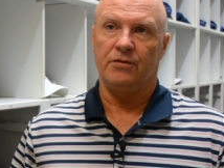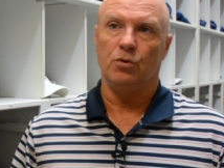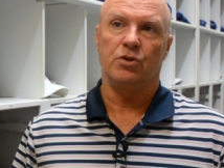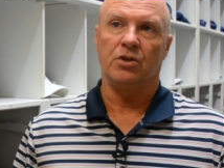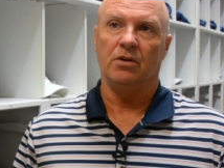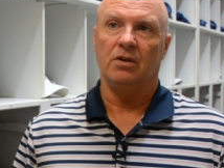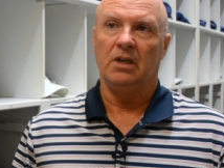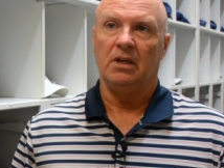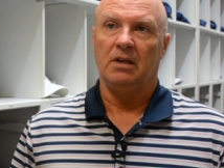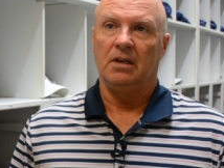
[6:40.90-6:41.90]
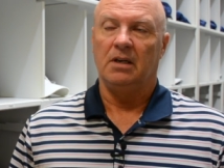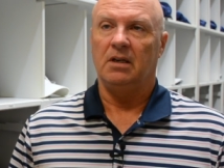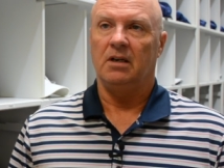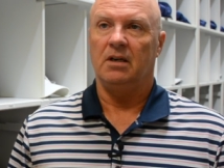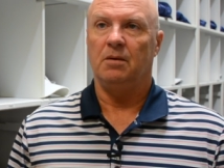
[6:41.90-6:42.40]
future
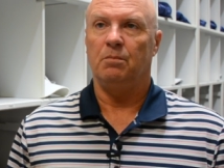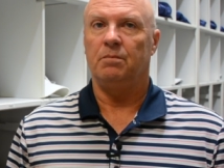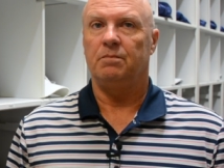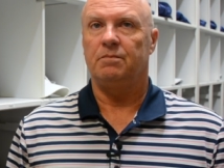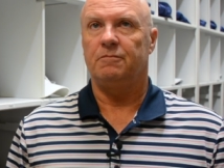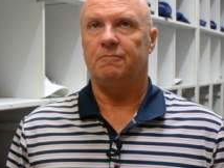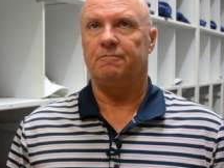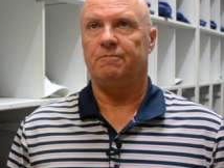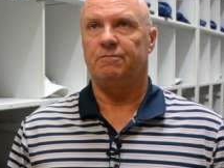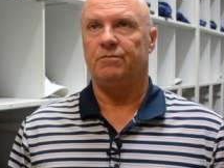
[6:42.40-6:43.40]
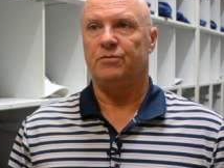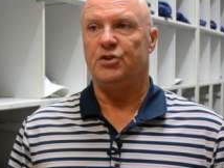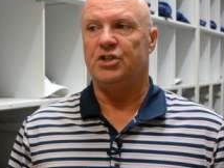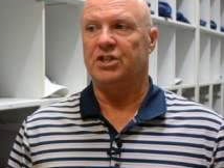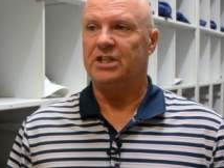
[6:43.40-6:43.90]
um,
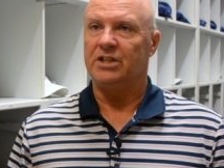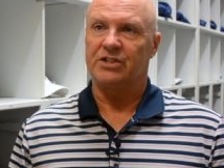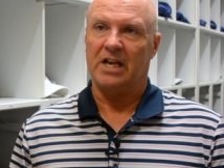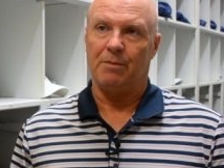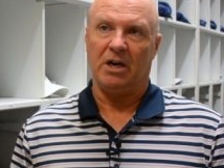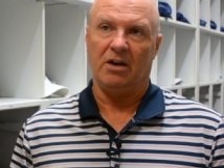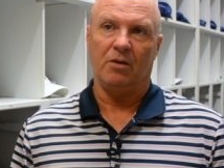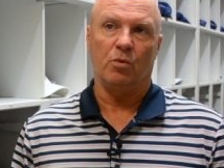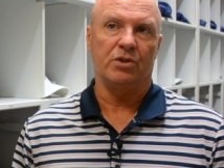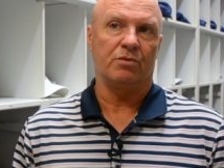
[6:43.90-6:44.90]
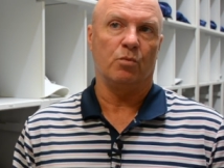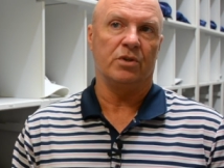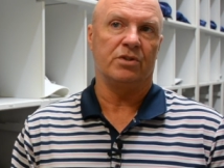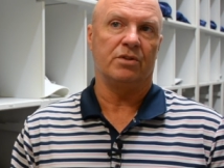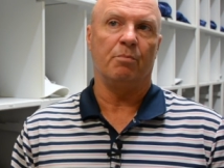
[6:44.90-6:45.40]
just in the same area was
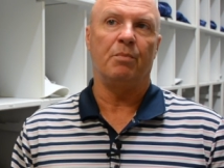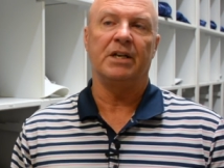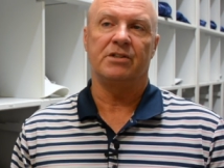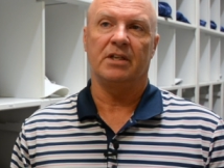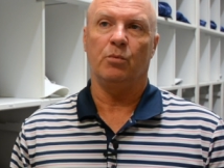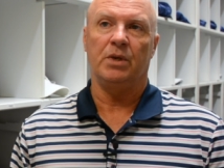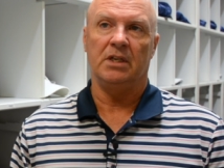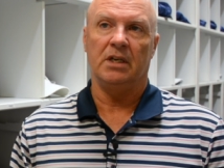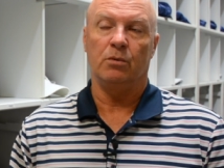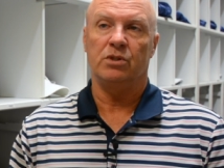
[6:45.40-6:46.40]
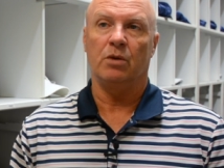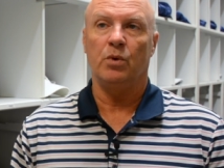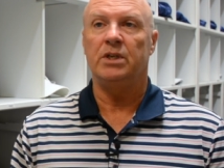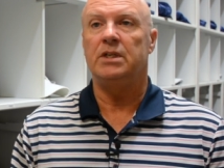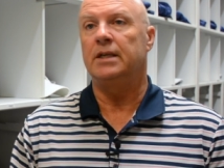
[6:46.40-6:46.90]
was the best thing we did was that
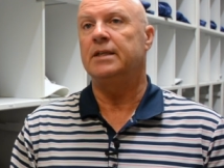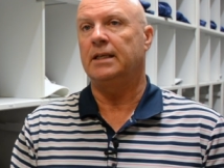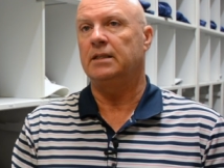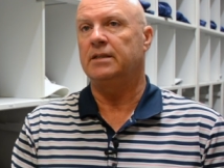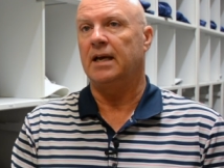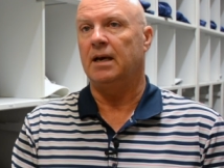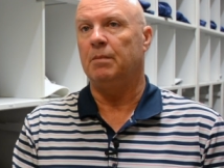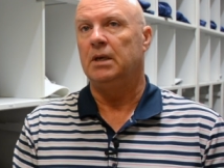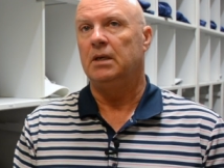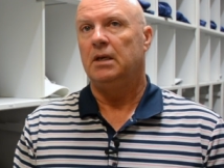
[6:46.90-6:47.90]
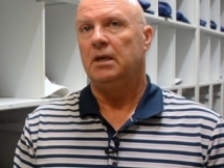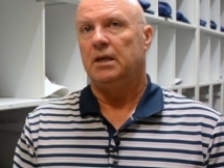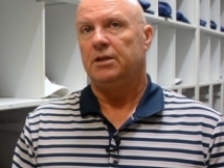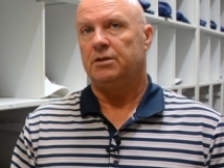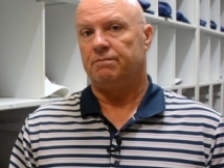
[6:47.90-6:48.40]
we did take the time
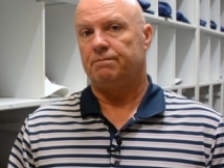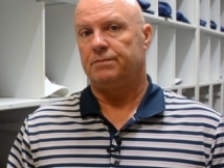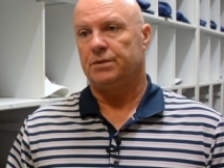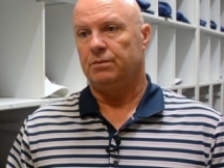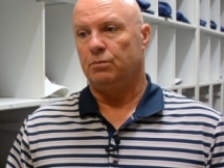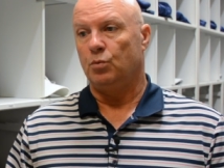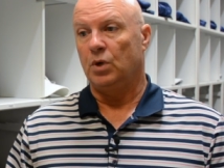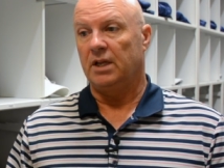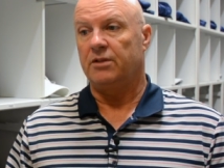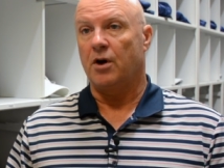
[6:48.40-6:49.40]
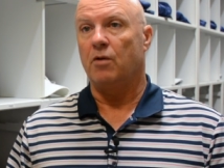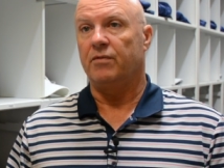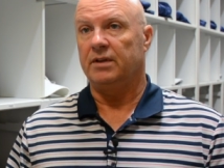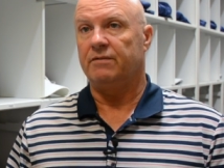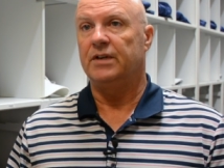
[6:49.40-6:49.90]
to, to really
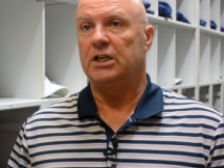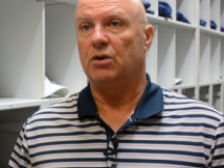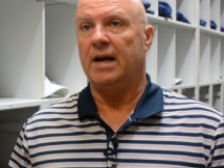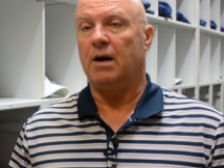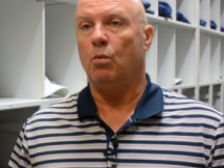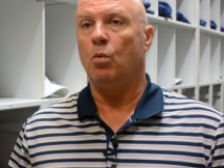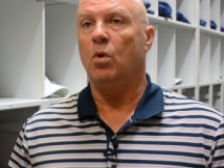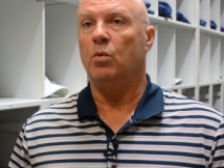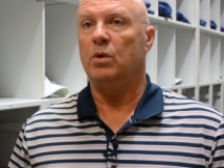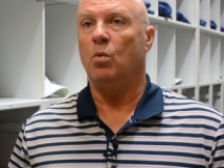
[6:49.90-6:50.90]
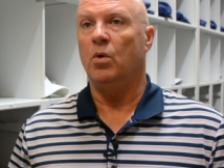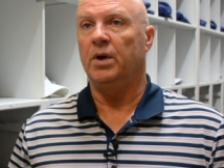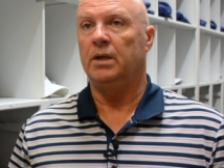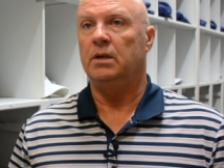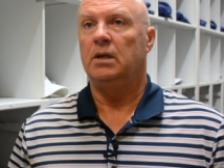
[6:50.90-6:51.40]
thoughtfully figure out what we
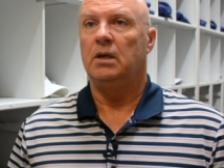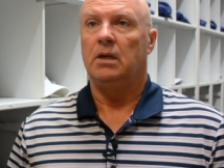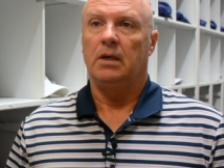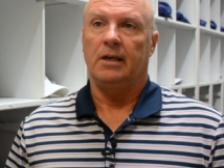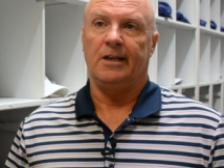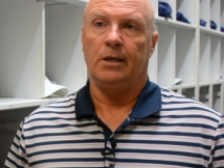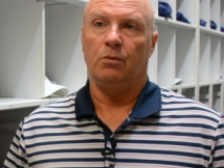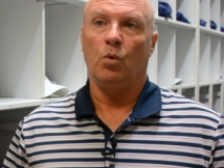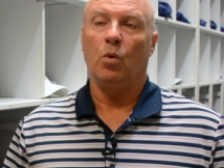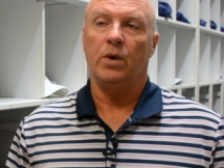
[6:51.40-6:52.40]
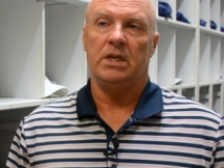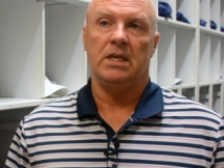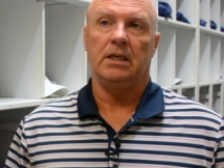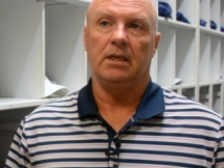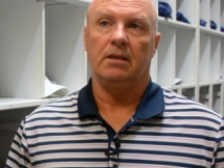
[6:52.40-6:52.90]
wanted and what we
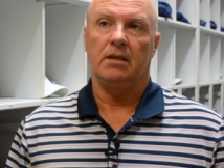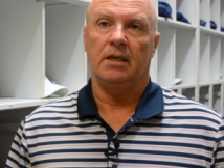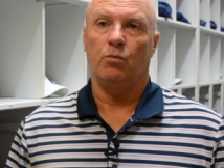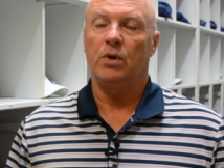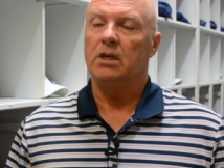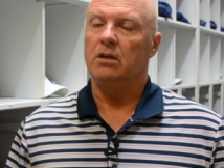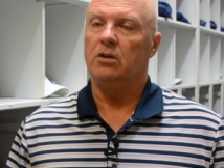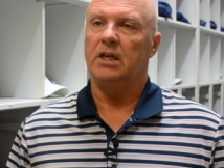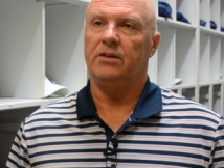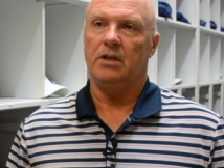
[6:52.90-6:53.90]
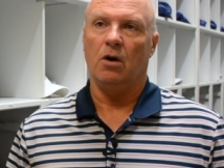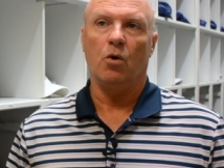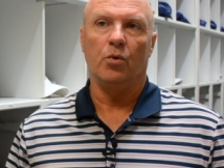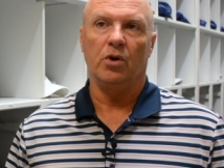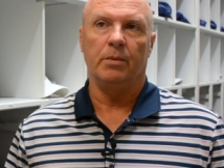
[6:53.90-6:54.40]
needed. And we could look at the
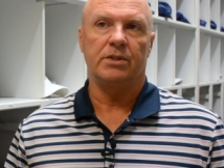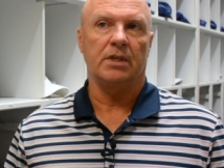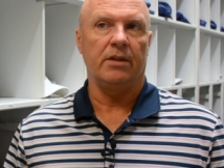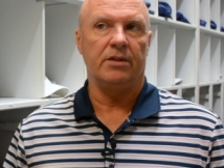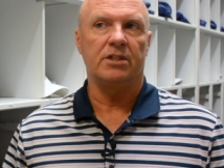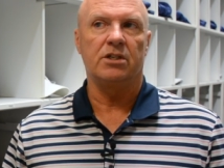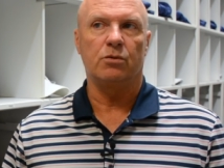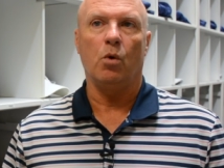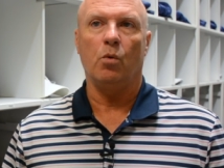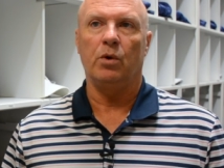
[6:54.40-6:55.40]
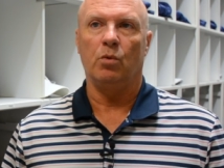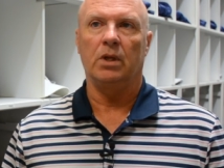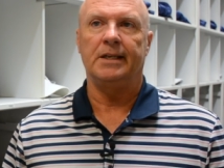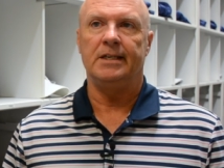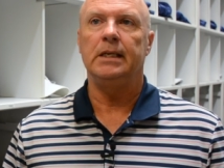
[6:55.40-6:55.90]
old room and say, this is what we
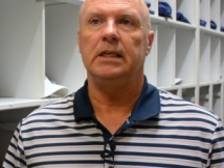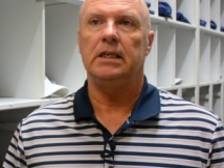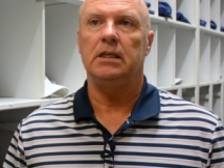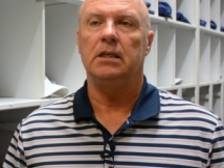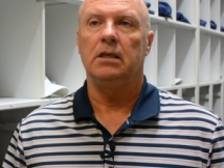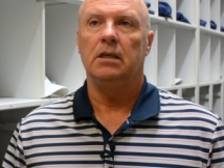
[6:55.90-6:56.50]
really need,